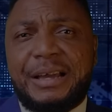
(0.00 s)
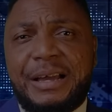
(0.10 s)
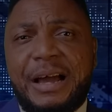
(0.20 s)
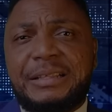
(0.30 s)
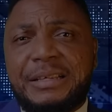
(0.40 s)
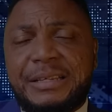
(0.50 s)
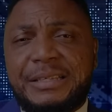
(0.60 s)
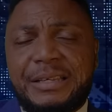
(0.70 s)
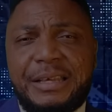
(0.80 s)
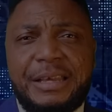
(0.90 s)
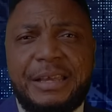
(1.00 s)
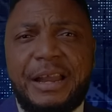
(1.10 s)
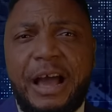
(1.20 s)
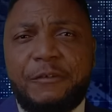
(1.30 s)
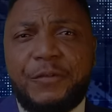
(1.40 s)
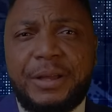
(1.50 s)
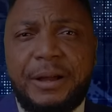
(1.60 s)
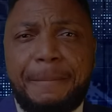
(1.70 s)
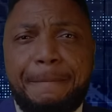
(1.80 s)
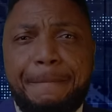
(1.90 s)
countries in
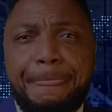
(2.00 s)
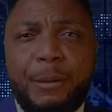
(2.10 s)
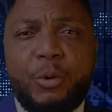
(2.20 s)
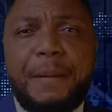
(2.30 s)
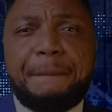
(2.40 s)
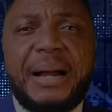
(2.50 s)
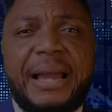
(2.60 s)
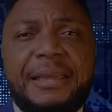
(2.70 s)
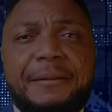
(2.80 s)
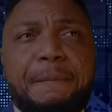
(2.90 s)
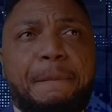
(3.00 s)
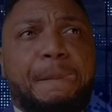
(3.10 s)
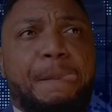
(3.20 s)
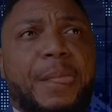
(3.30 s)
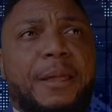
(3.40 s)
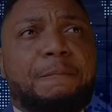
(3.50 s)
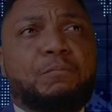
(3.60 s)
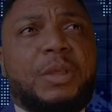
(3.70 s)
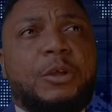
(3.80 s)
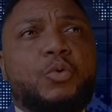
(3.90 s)
Africa, whereby
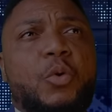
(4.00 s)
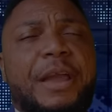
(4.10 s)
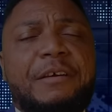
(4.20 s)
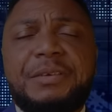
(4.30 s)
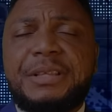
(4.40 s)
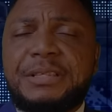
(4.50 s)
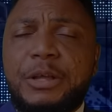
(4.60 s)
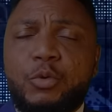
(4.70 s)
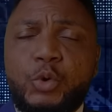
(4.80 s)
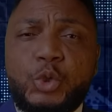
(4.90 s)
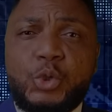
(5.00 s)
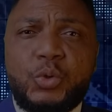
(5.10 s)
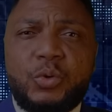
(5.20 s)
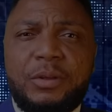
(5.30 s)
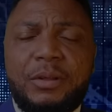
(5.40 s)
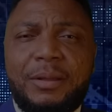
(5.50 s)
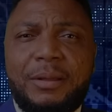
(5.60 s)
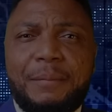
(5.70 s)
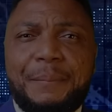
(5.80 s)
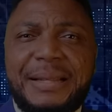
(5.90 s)
they do everything they could do,
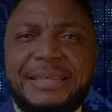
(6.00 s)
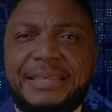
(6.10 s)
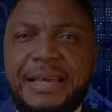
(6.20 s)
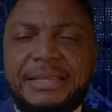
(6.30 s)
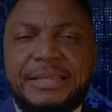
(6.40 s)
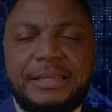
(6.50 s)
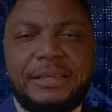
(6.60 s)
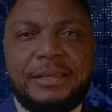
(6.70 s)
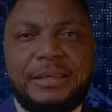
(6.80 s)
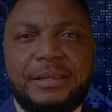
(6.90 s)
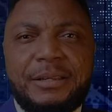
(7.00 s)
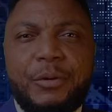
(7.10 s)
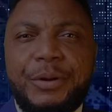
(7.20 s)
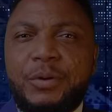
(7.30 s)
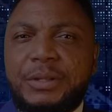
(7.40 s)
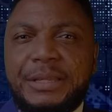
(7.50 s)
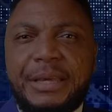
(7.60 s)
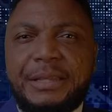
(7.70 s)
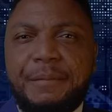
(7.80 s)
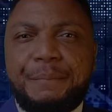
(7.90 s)
but yet they were not
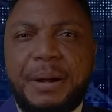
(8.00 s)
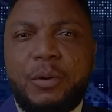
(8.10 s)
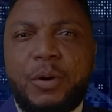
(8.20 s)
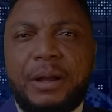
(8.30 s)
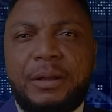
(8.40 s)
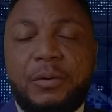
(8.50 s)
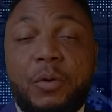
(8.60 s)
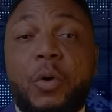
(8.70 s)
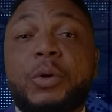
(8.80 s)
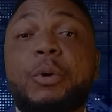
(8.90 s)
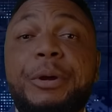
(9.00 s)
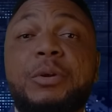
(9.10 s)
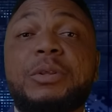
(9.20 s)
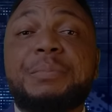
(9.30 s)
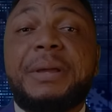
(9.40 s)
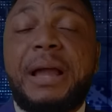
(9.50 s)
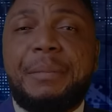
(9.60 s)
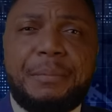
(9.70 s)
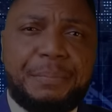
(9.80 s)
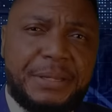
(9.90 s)
getting power or they were not
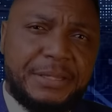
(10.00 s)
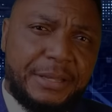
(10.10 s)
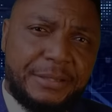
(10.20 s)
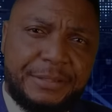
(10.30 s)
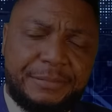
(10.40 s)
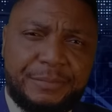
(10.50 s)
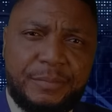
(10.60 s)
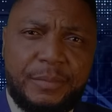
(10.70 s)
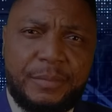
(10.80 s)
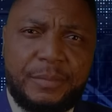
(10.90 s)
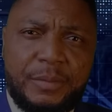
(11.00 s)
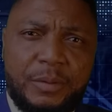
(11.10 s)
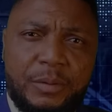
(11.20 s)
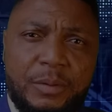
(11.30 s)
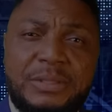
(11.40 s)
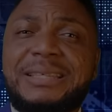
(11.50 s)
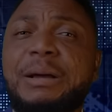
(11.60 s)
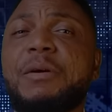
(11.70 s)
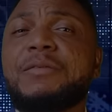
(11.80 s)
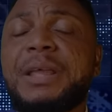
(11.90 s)
becoming president.
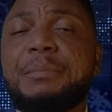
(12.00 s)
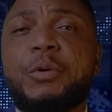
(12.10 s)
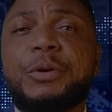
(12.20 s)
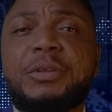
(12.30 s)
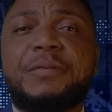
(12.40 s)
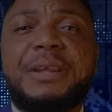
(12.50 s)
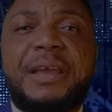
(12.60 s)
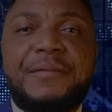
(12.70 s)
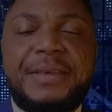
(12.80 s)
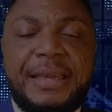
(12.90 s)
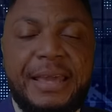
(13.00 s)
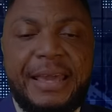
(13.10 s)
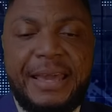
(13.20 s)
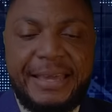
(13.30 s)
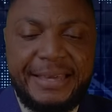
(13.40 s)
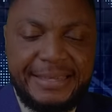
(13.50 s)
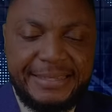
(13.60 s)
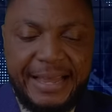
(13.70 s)
Some of them, they were not even having easy